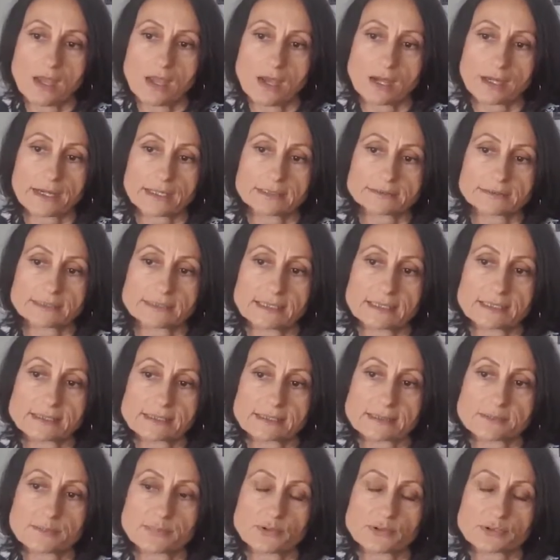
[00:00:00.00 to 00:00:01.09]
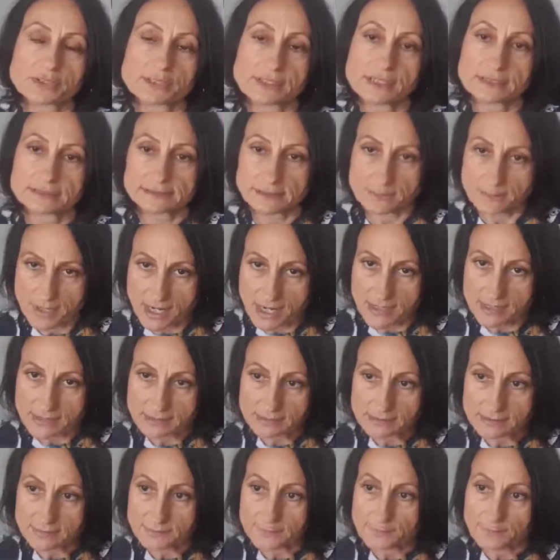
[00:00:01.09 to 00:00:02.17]
A healthy gut supports a healthy
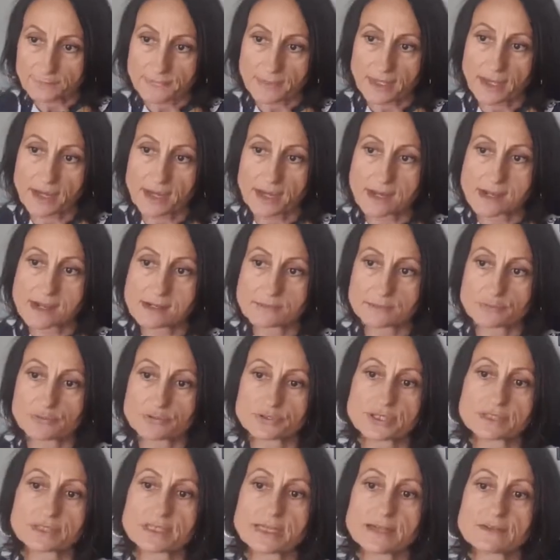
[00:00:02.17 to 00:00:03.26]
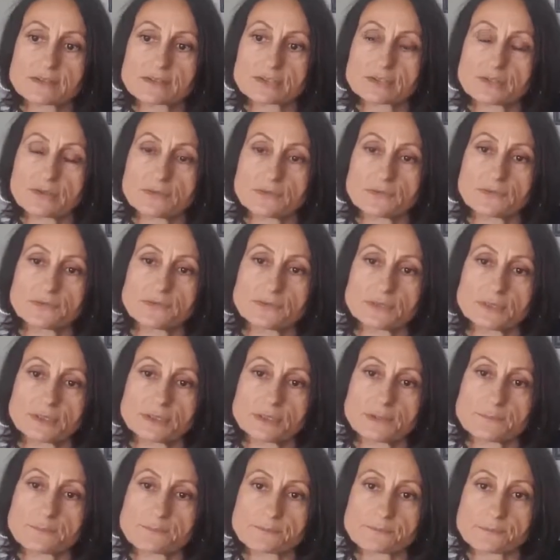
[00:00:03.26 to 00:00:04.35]
mind, and boosted levels of
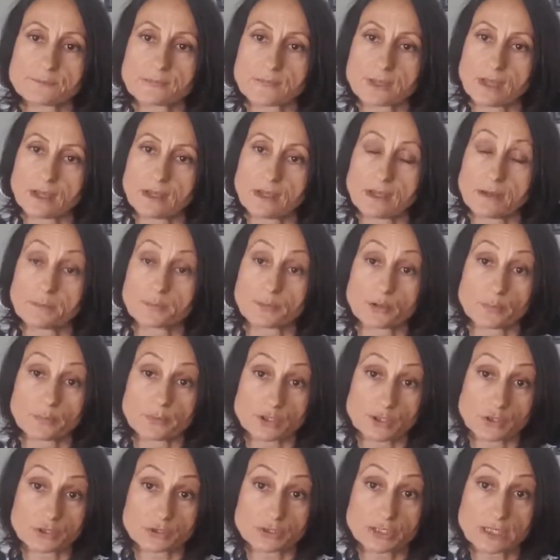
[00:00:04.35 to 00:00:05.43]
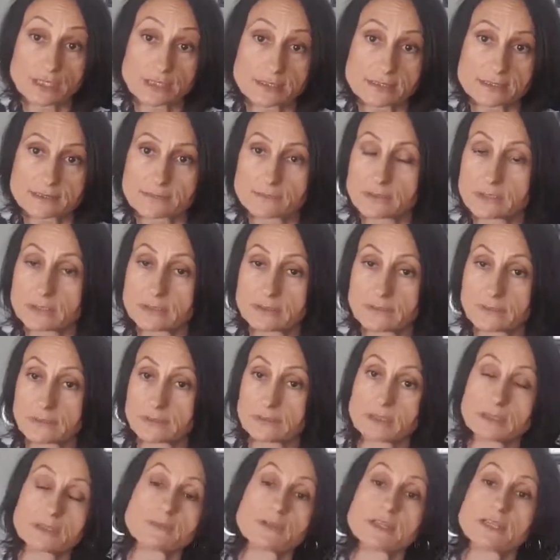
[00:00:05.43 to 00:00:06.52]
probiotics
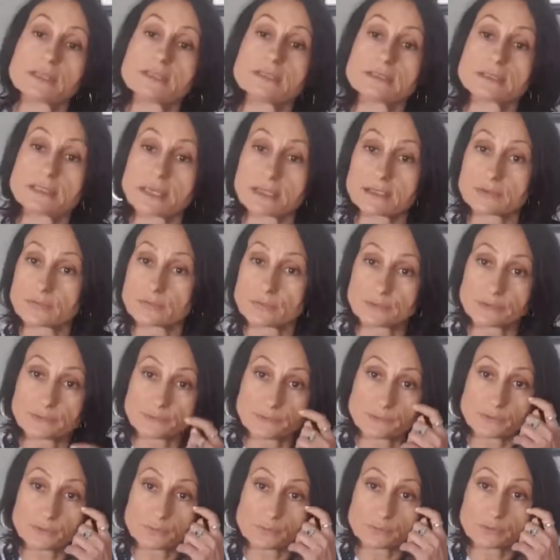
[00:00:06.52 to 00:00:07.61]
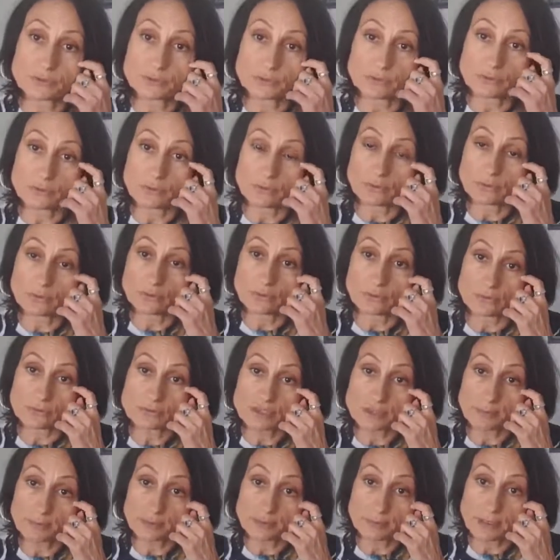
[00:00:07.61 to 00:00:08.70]
that we can intake through the food or
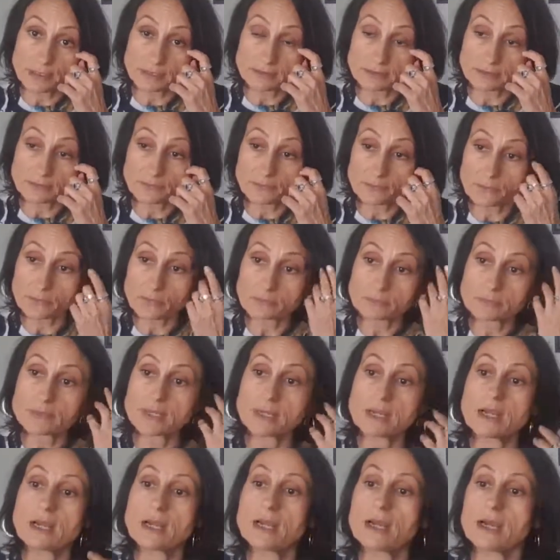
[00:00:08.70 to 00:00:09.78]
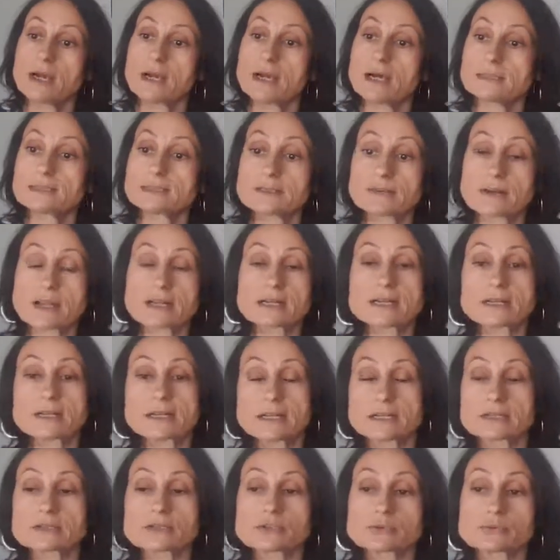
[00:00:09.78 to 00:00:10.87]
supplemental form are directly
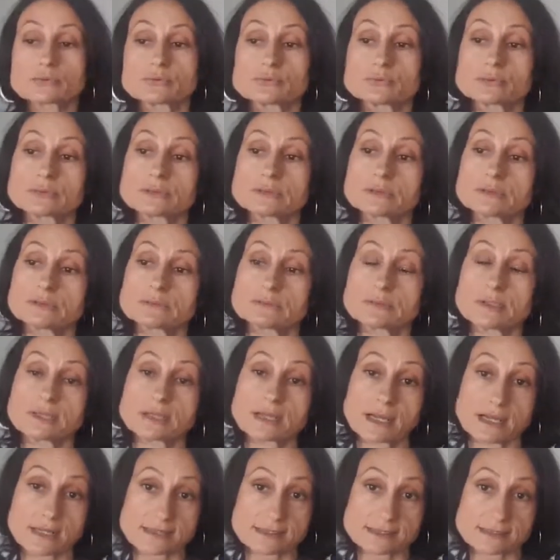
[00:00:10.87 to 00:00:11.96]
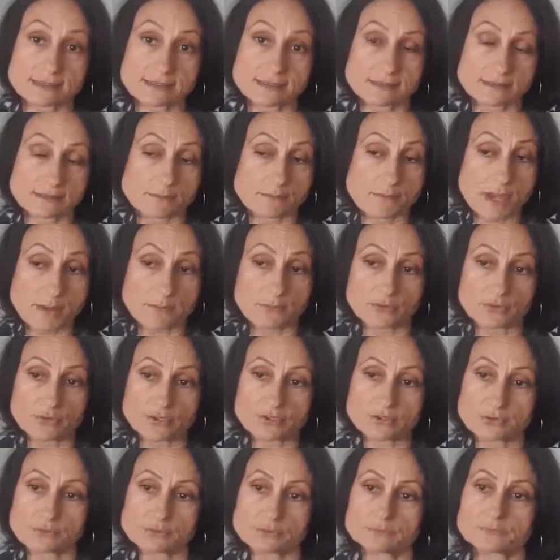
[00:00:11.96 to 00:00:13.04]
linked to enhance memory
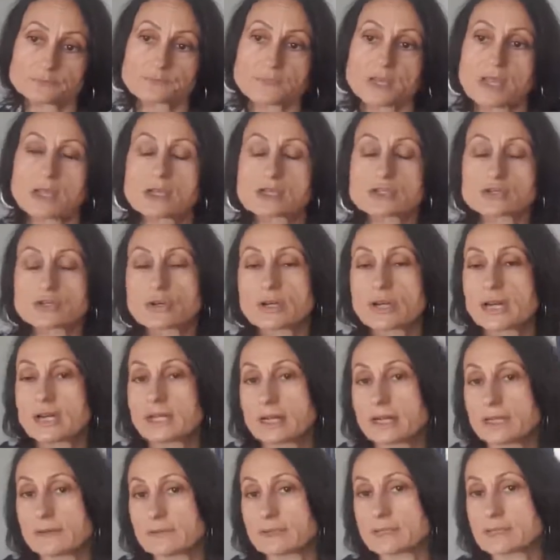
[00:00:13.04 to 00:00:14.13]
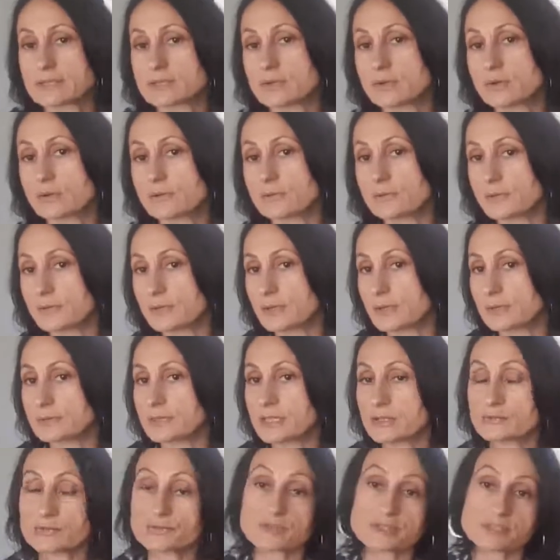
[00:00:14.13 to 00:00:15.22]
too. So higher levels of
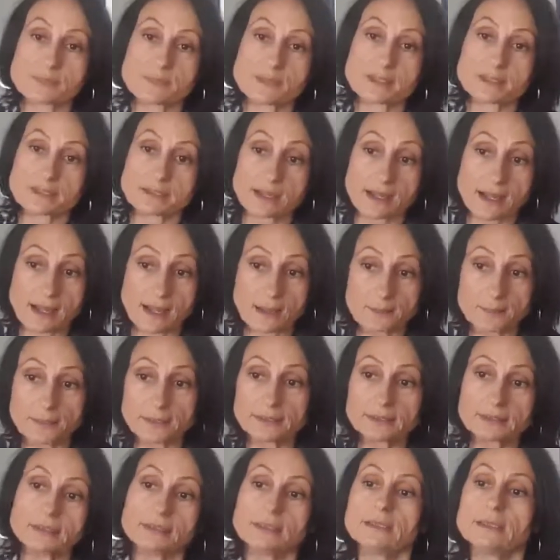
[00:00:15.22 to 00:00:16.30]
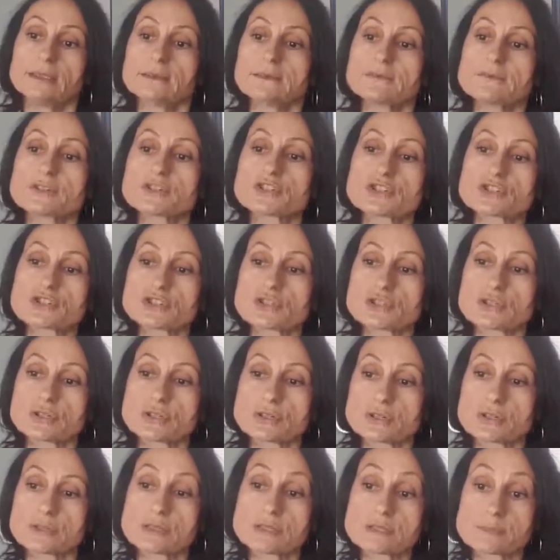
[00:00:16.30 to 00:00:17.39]
neurotransmitter GABA, which
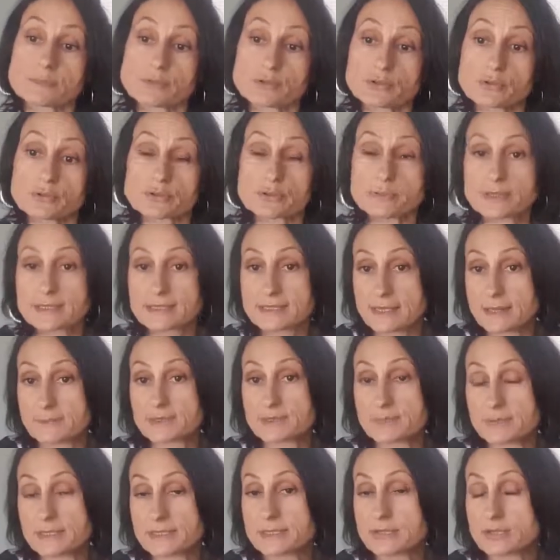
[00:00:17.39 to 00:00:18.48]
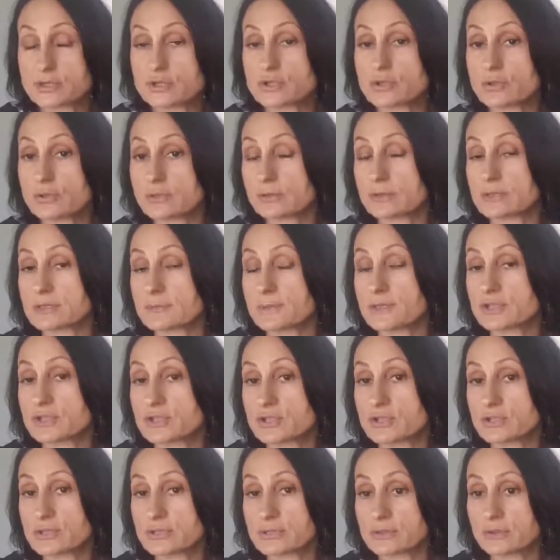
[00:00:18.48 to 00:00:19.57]
is produced by some species
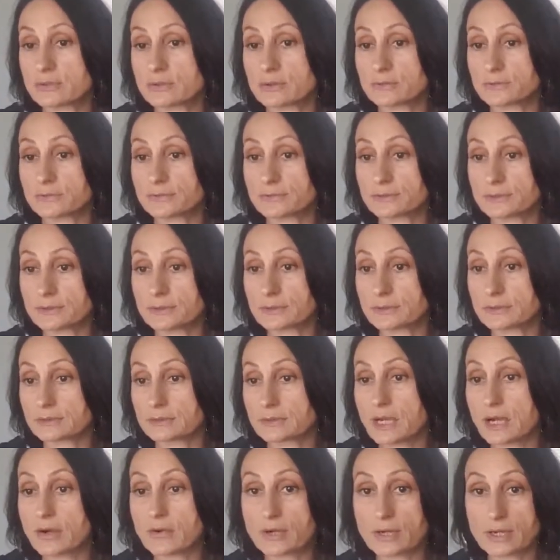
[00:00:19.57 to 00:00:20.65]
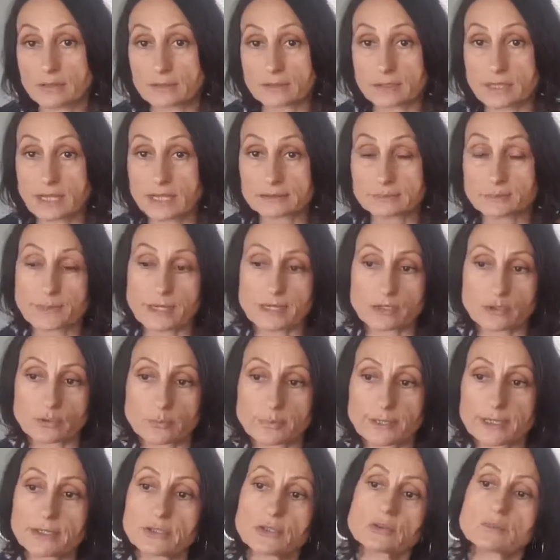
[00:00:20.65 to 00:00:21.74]
of our gut
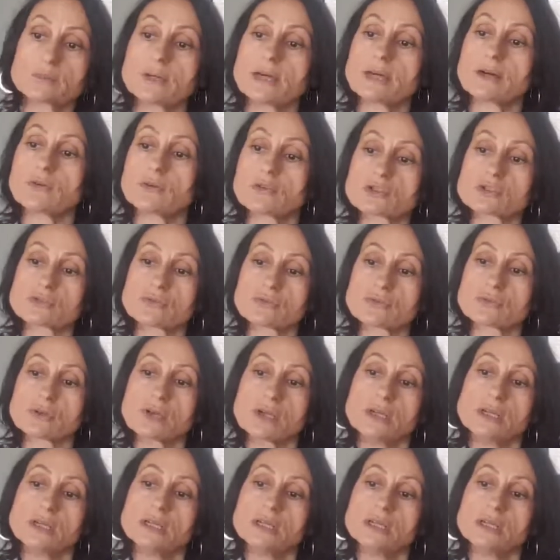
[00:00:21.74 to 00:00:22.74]
microbiome, are also